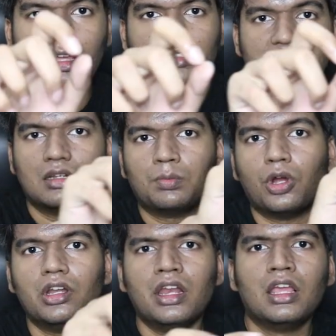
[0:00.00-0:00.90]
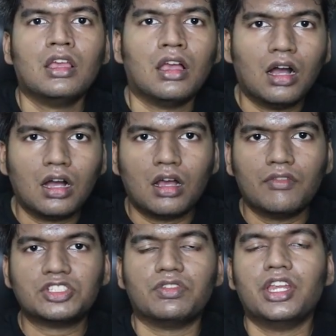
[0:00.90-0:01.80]
REST endpoint,
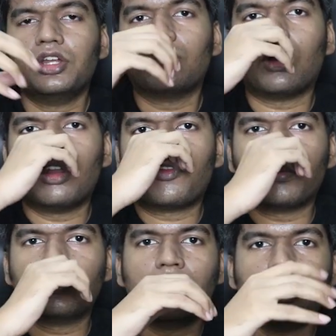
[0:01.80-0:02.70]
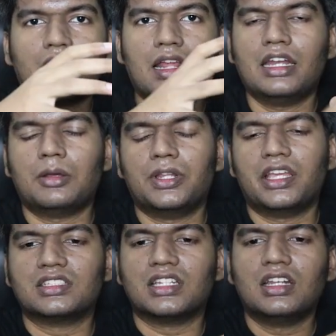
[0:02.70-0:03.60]
which we need to call from our client
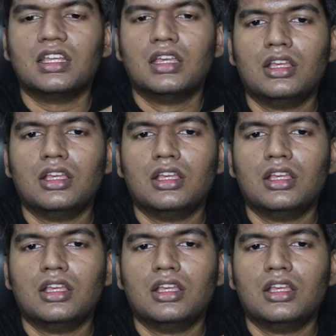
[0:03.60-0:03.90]
application.